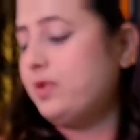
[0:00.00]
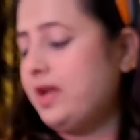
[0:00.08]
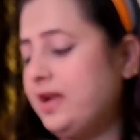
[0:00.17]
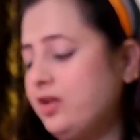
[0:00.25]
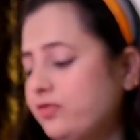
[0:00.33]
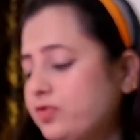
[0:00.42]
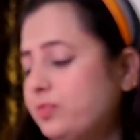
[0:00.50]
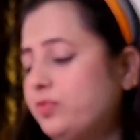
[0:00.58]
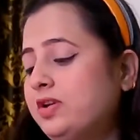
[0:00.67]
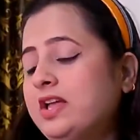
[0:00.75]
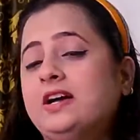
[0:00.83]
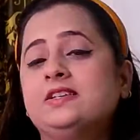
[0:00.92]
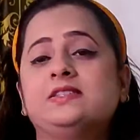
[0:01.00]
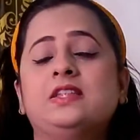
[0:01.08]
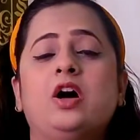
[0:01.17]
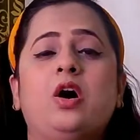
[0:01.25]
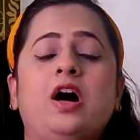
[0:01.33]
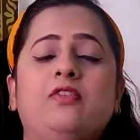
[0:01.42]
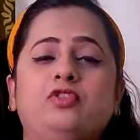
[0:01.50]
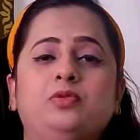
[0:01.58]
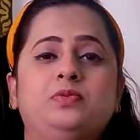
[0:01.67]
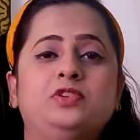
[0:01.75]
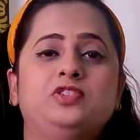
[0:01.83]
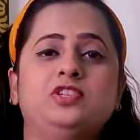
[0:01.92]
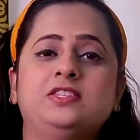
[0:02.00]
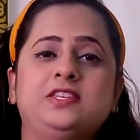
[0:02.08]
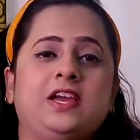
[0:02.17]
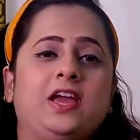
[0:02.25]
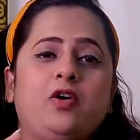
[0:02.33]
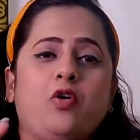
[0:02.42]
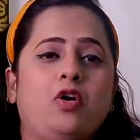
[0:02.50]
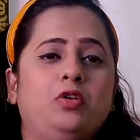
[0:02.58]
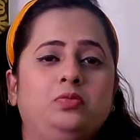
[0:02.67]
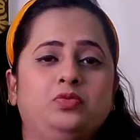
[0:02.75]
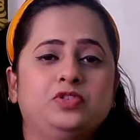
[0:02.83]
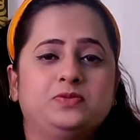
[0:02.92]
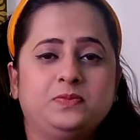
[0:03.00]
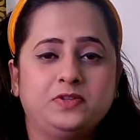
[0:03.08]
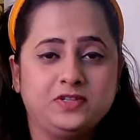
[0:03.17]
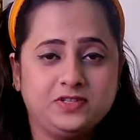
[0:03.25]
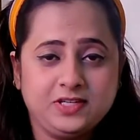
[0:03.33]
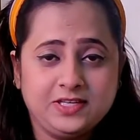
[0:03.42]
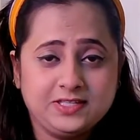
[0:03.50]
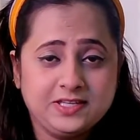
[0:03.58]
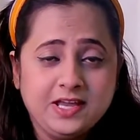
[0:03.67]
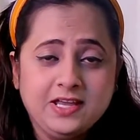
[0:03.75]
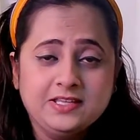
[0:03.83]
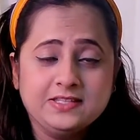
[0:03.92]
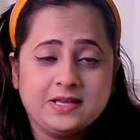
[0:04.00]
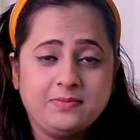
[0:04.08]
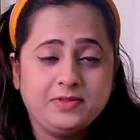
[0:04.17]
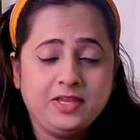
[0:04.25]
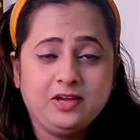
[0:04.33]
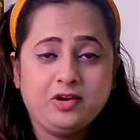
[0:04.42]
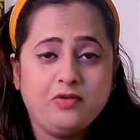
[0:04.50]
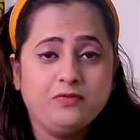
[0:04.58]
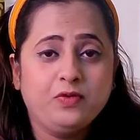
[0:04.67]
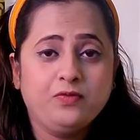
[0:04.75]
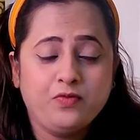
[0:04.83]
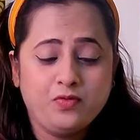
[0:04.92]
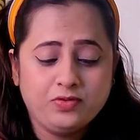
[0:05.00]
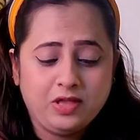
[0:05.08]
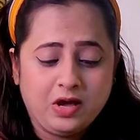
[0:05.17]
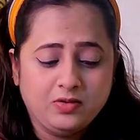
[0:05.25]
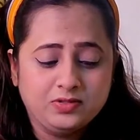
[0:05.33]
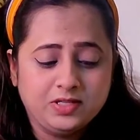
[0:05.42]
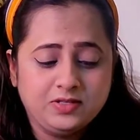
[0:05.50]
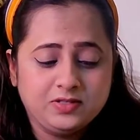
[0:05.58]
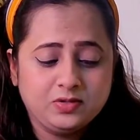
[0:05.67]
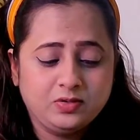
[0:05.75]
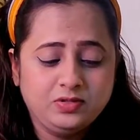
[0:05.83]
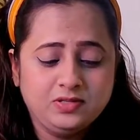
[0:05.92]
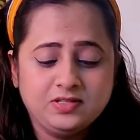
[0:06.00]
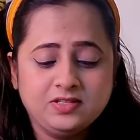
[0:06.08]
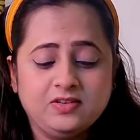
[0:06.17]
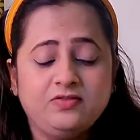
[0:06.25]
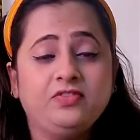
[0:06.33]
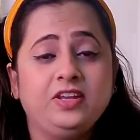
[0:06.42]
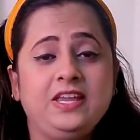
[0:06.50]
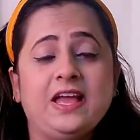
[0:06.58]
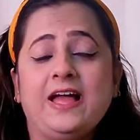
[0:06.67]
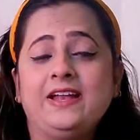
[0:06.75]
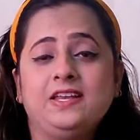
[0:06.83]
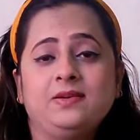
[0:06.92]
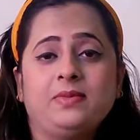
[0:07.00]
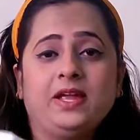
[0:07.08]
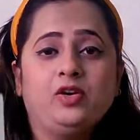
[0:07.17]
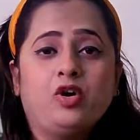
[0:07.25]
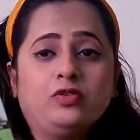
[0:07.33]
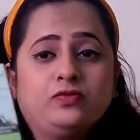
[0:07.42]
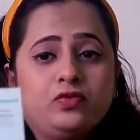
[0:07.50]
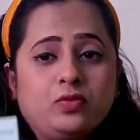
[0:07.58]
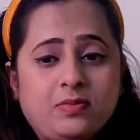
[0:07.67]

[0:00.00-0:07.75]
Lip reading: end of the products. Now after purchasing, I almost purchased something around for 4,000. So this is the free item I got from